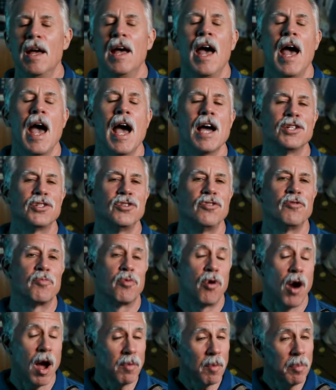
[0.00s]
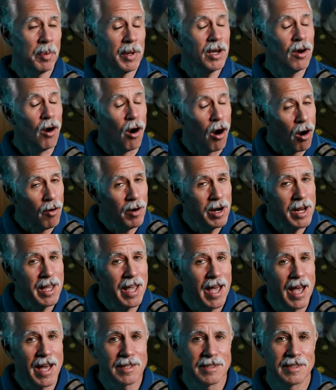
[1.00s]
As you've probably already
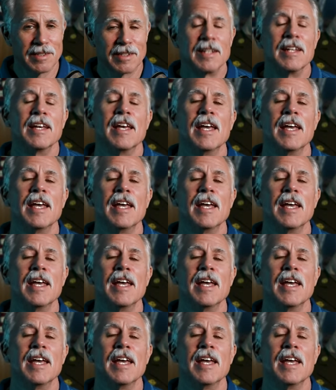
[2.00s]
guessed,